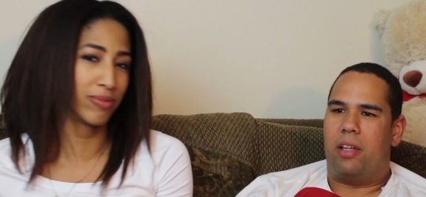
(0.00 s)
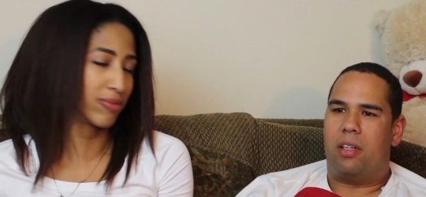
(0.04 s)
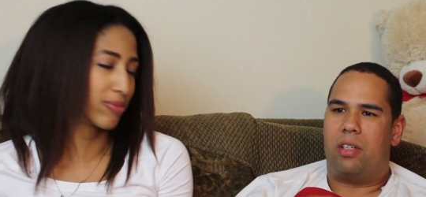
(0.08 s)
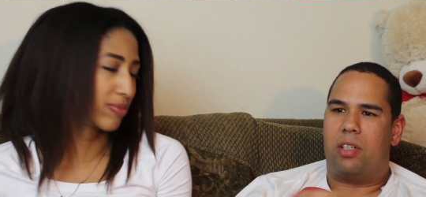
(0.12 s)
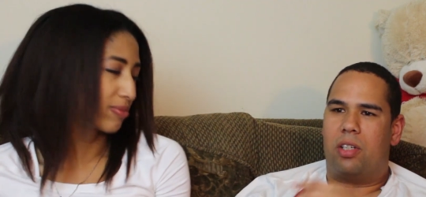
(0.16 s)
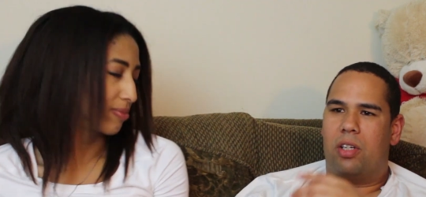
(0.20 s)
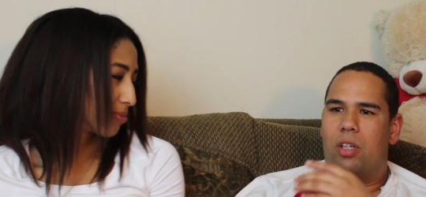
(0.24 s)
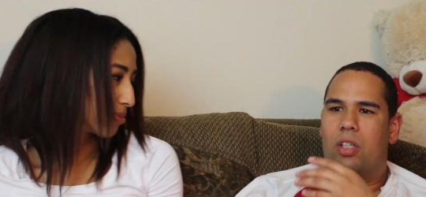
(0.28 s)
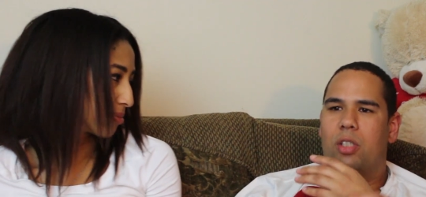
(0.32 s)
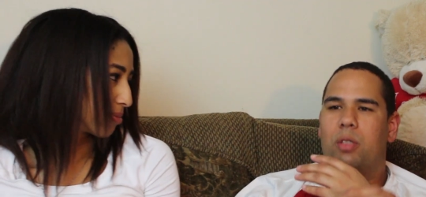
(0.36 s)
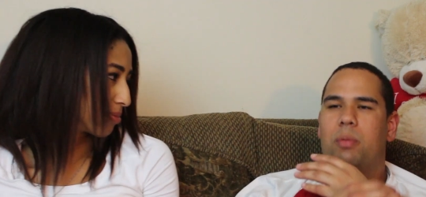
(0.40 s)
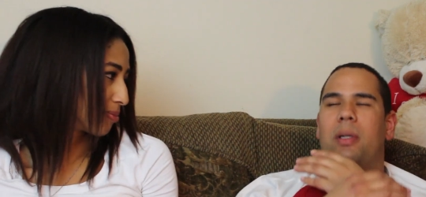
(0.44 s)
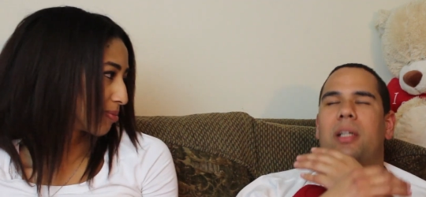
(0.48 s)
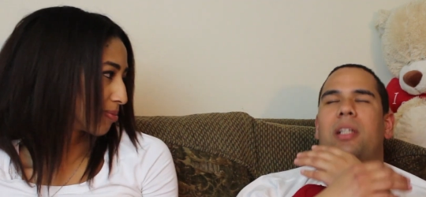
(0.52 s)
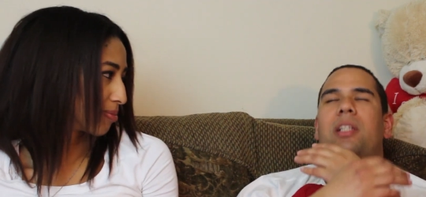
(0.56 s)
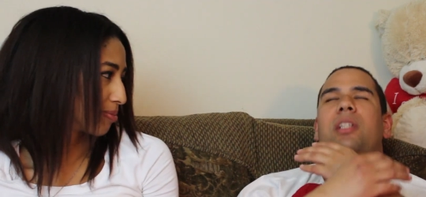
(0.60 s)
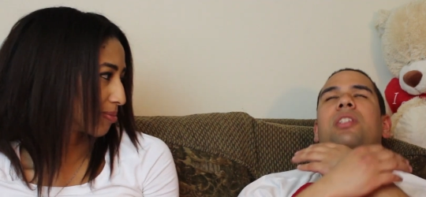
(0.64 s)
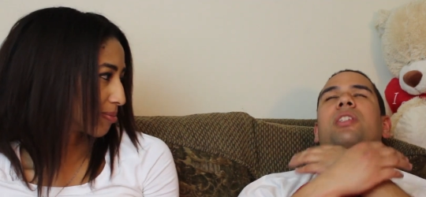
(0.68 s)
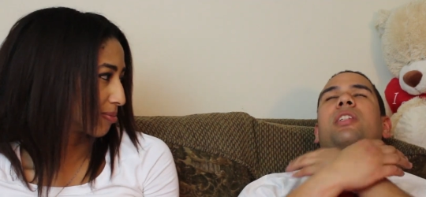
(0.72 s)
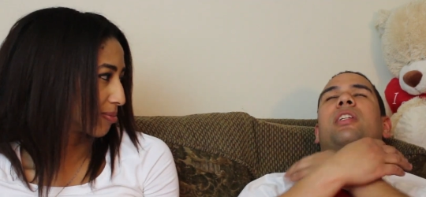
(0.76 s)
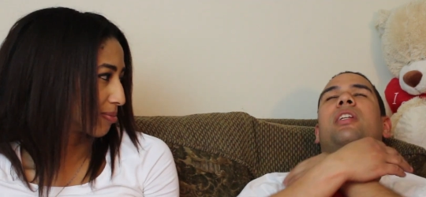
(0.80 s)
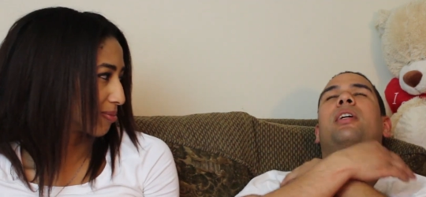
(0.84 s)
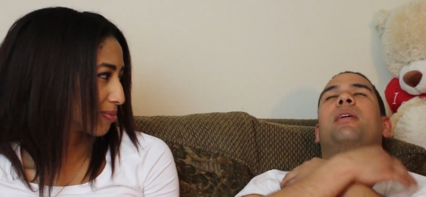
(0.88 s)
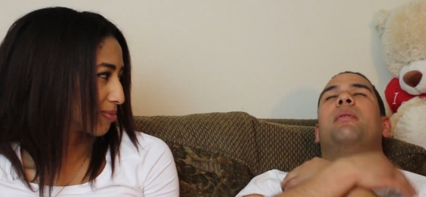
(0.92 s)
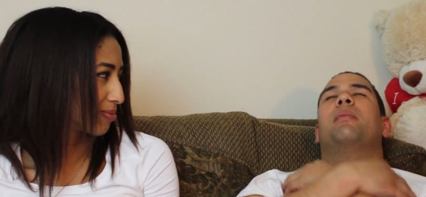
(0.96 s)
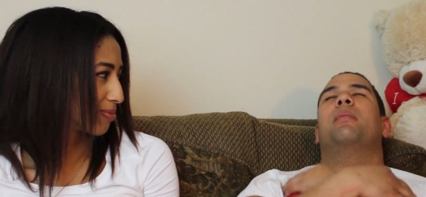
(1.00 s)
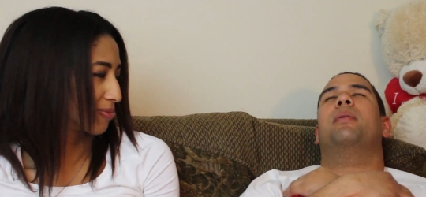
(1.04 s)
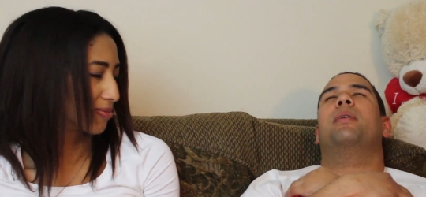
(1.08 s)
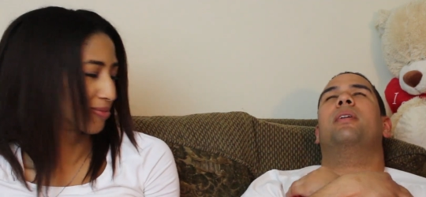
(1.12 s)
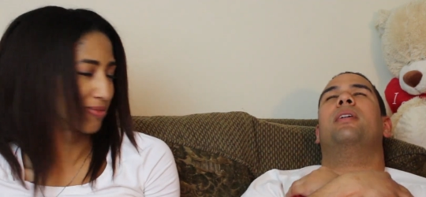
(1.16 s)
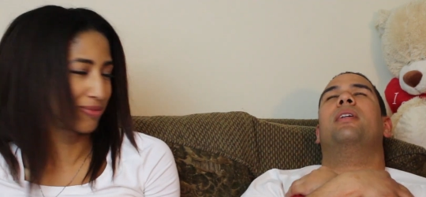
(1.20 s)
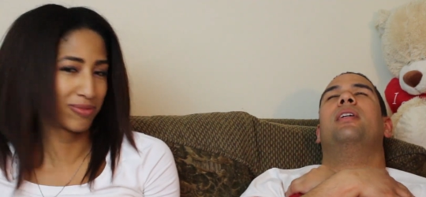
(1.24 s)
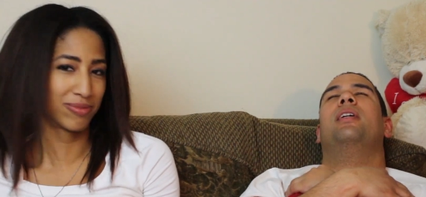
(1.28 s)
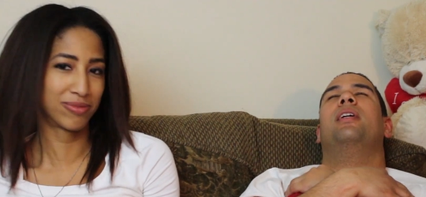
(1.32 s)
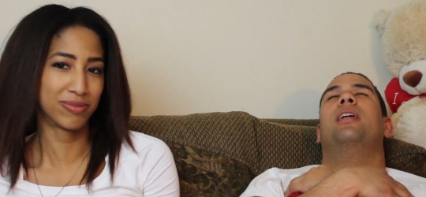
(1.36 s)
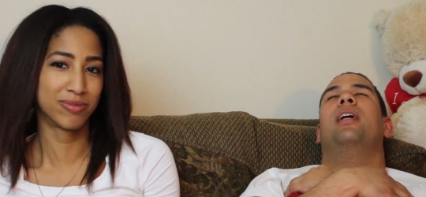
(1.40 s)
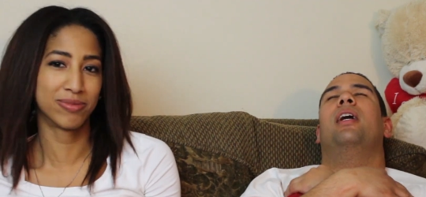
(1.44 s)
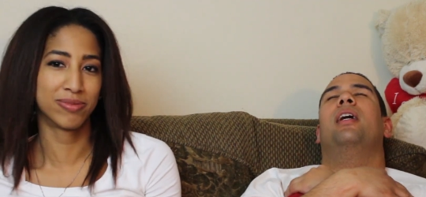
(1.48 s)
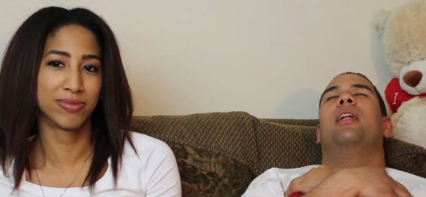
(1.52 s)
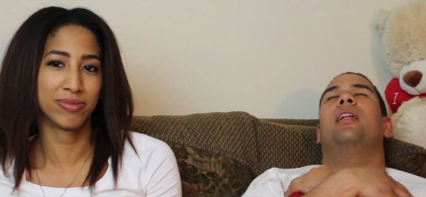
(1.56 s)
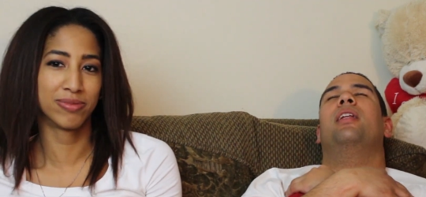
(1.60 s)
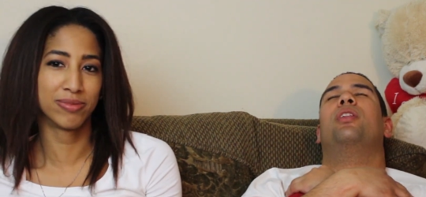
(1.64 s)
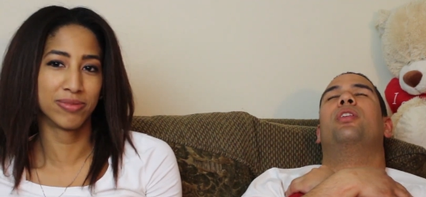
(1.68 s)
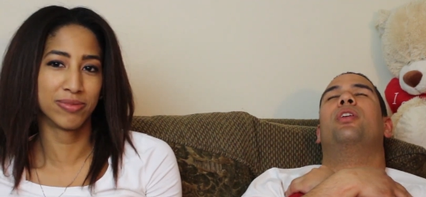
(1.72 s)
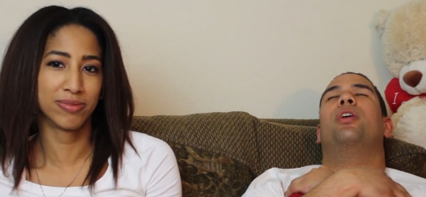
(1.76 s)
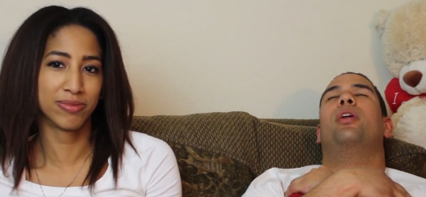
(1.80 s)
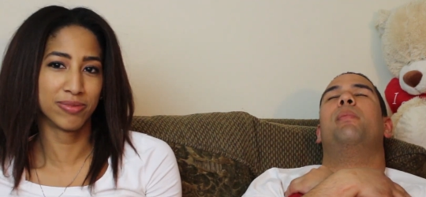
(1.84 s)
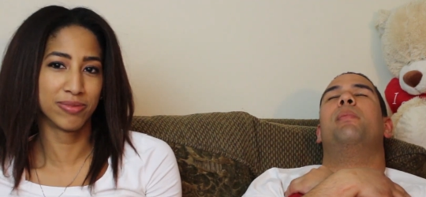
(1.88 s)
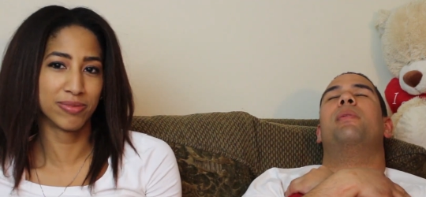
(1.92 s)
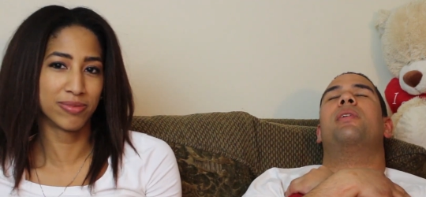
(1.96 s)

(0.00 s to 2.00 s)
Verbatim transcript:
Speaker 1: then she goes back to sleep. And then 30